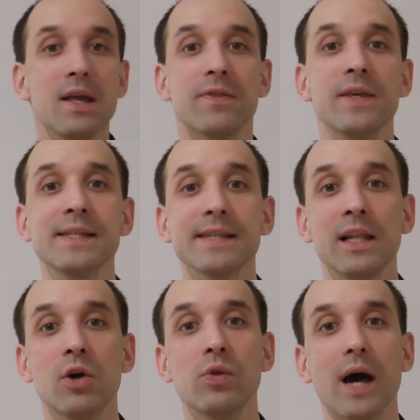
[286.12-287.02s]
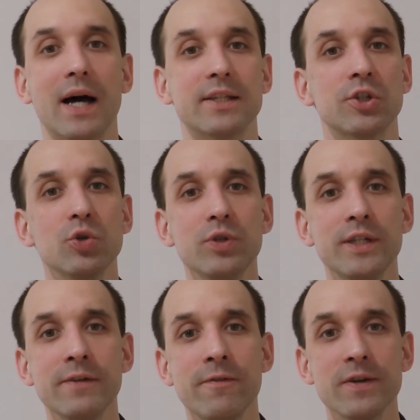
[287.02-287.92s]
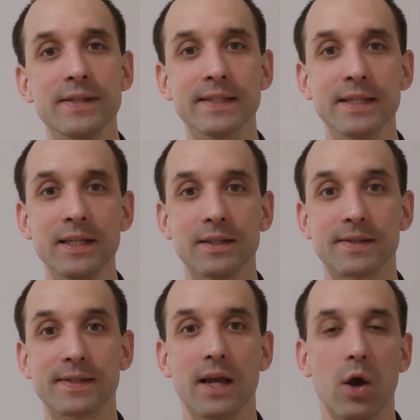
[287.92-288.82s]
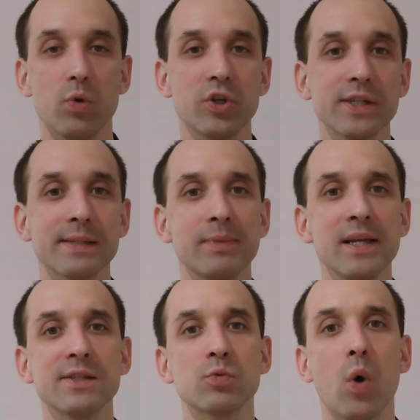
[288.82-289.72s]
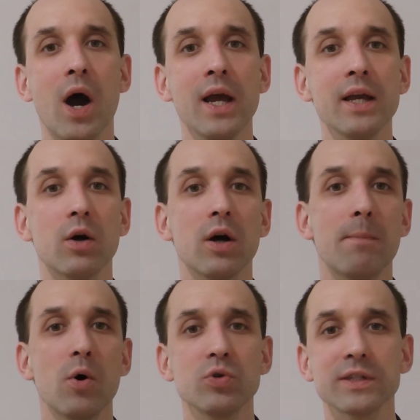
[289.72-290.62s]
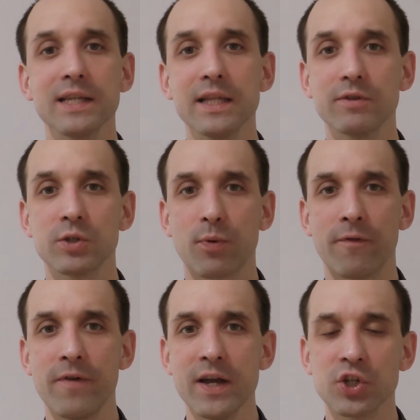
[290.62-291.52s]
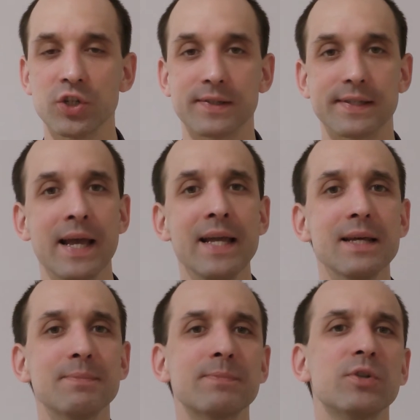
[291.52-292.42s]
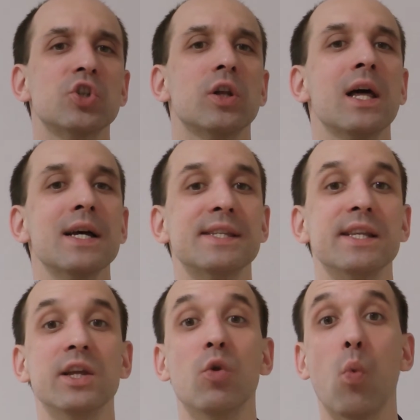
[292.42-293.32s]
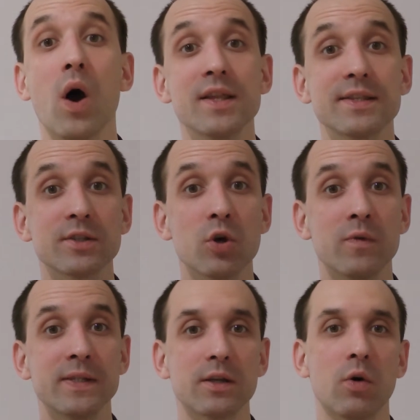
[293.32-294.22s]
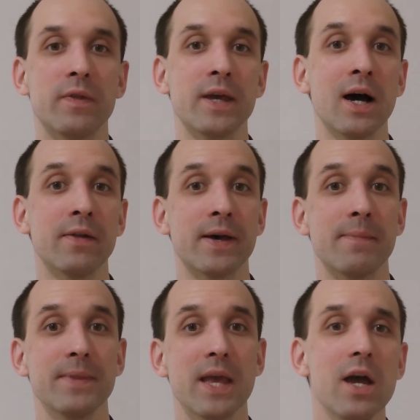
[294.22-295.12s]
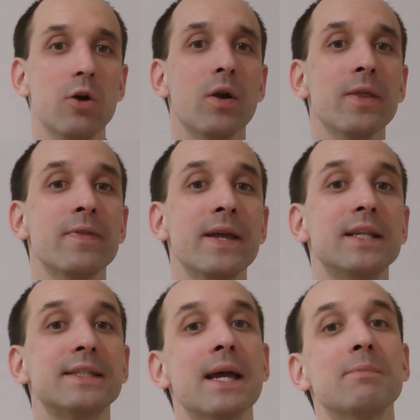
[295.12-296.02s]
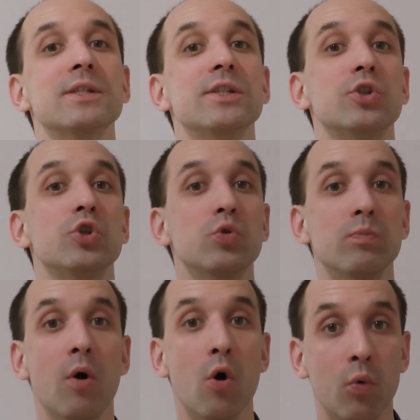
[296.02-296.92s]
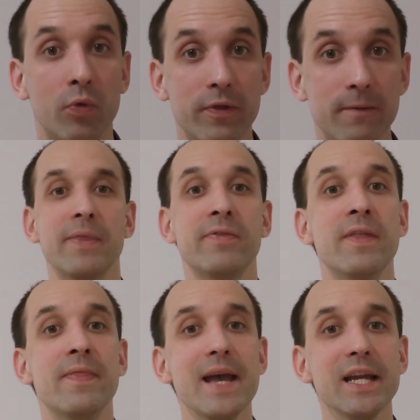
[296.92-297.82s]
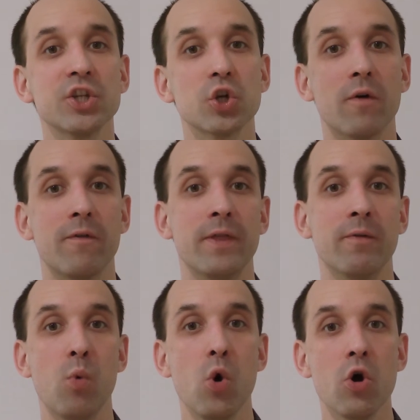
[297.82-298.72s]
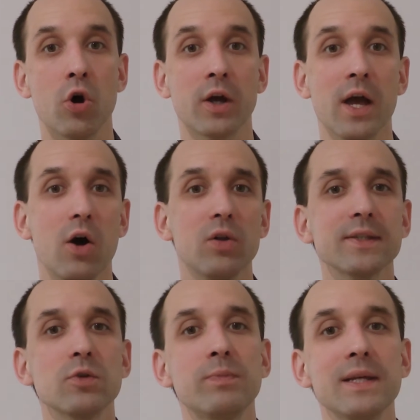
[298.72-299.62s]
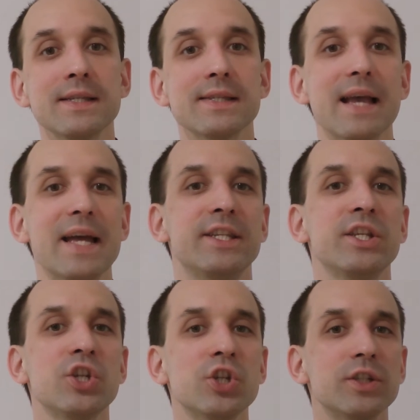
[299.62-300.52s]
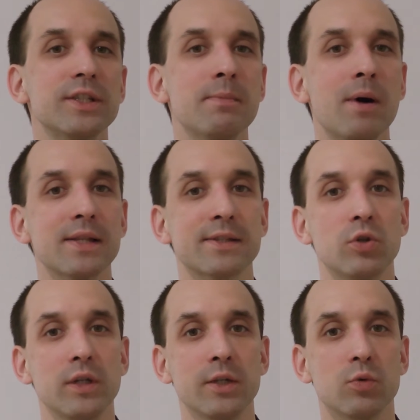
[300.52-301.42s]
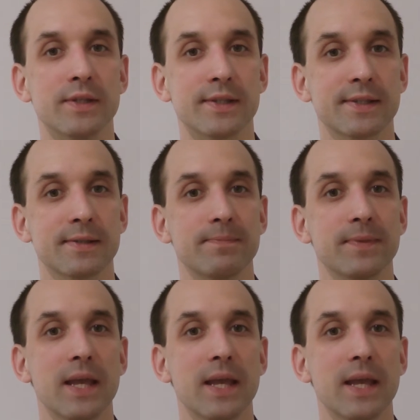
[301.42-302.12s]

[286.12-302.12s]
These alone are two different skills, which explains why most language professionals end up specializing in one service or the other, rather than attempting to do both. But the nature of the work also places additional demands on linguists.